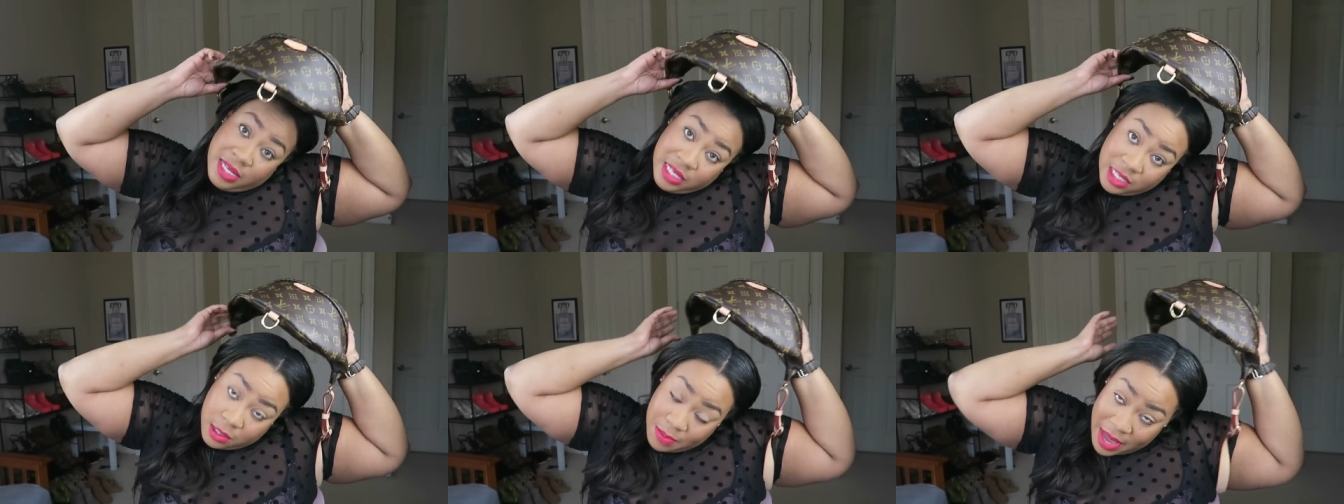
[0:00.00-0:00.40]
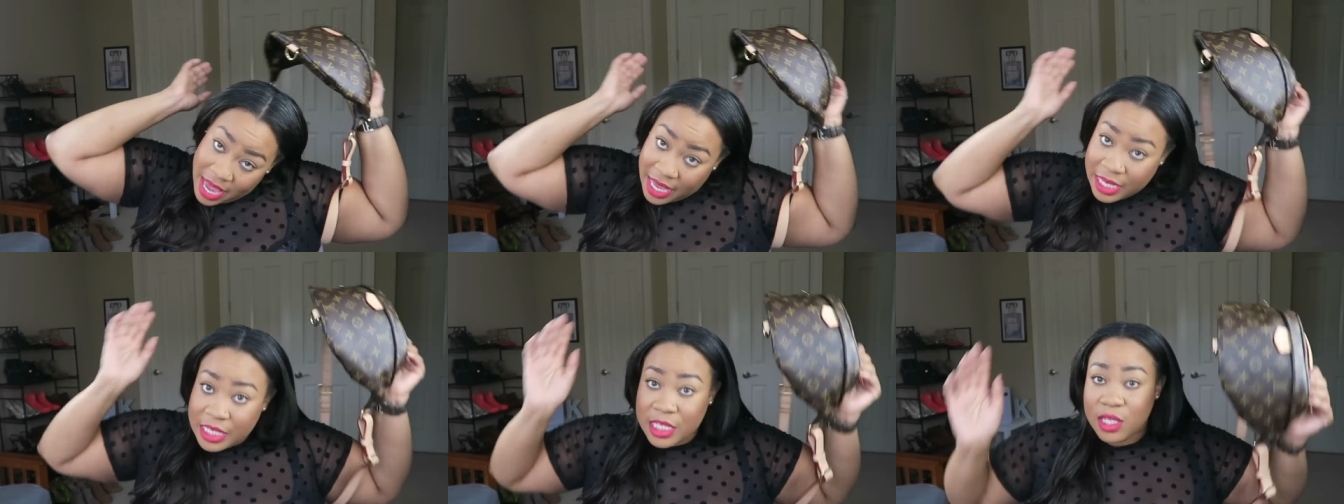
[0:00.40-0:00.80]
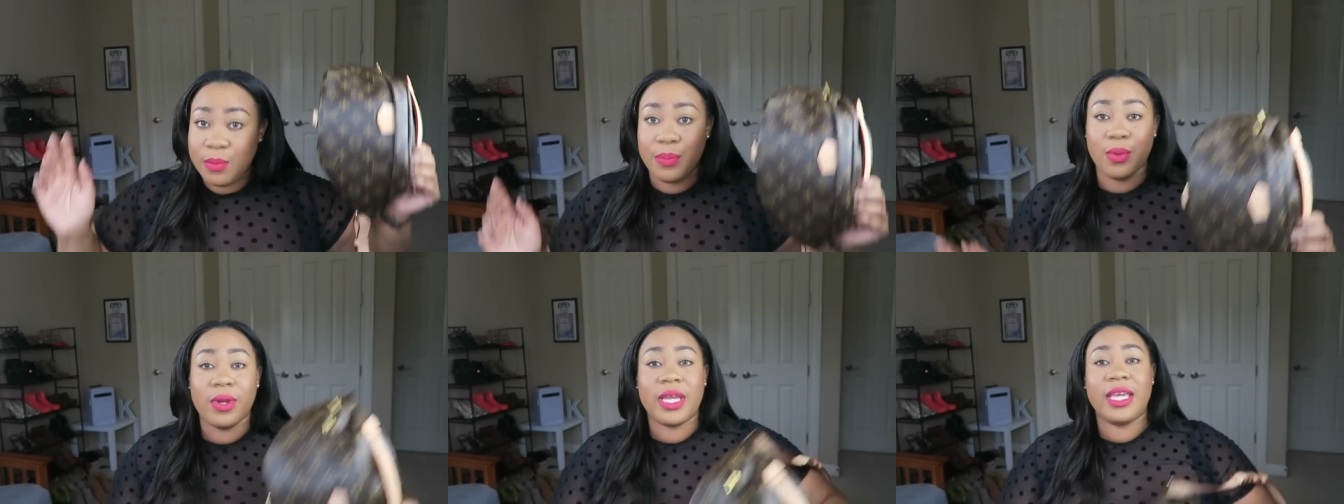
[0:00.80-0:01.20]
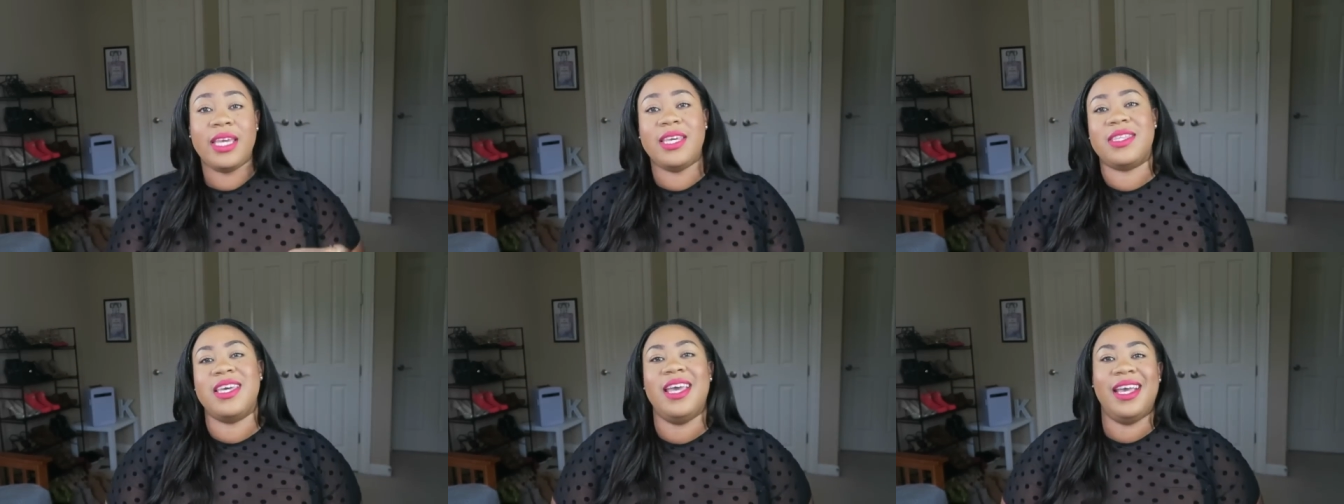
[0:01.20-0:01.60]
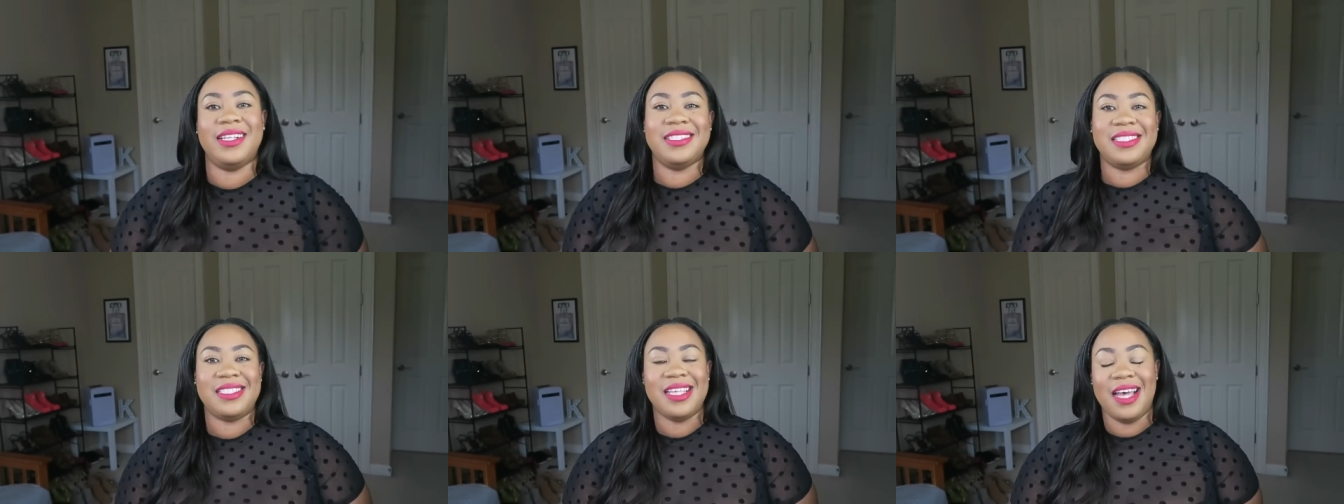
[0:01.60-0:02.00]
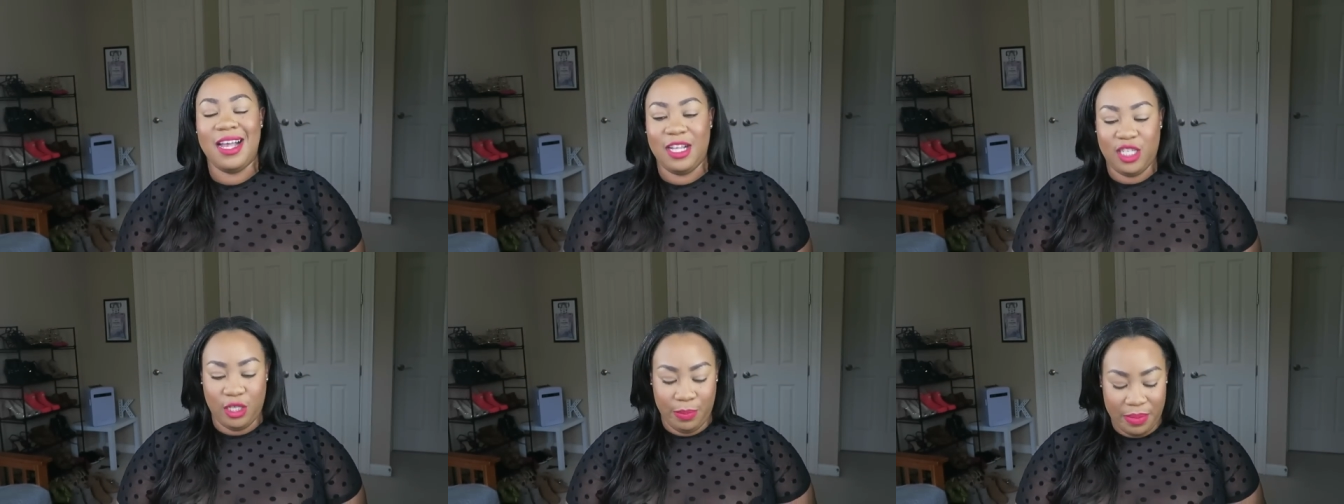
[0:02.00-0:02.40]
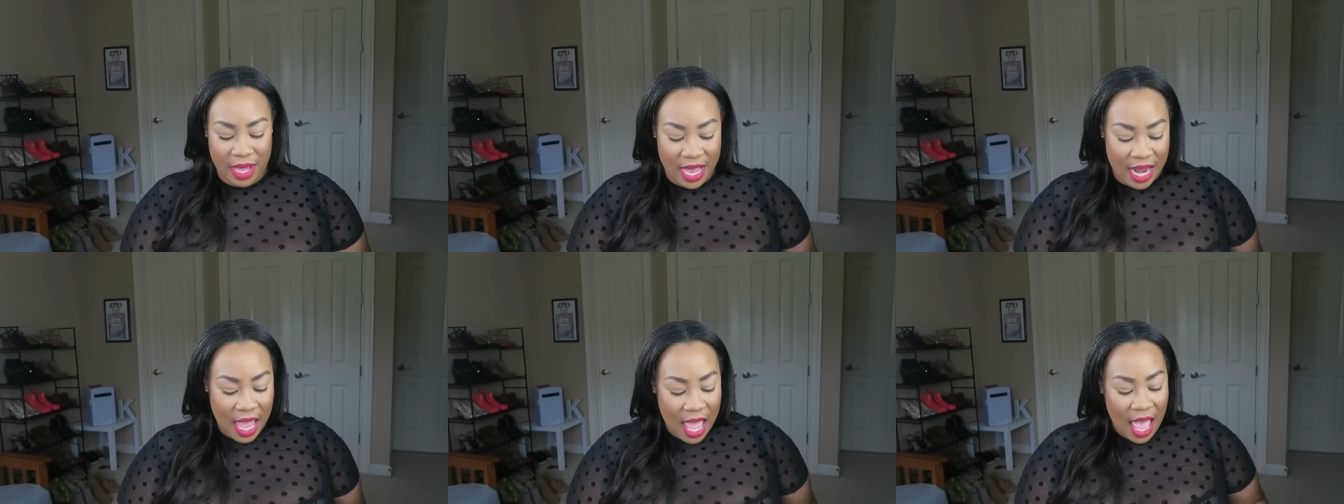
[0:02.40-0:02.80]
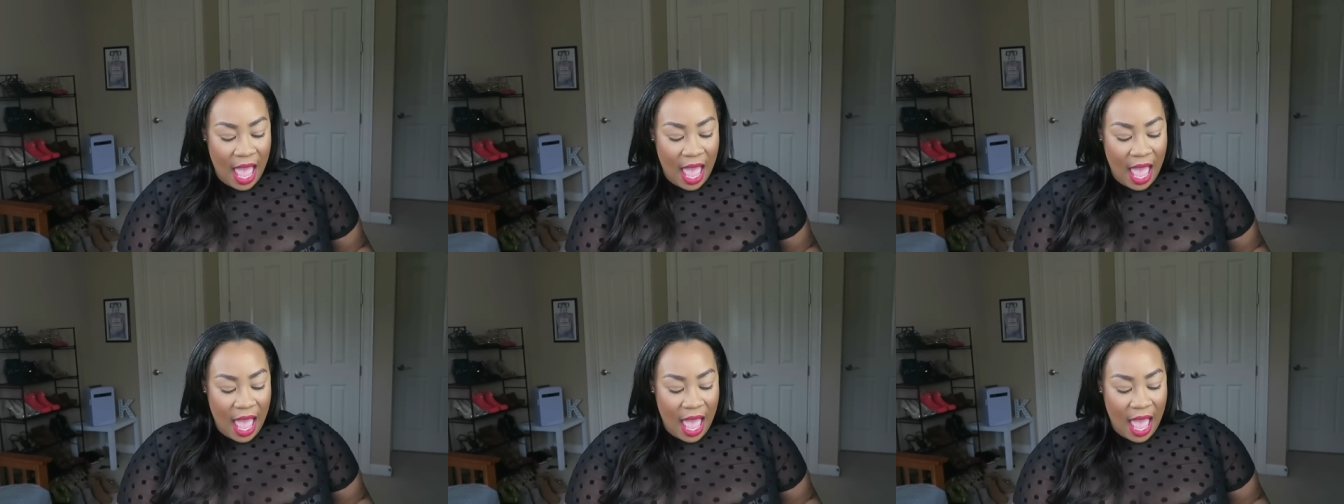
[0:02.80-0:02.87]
space to breathe and such, but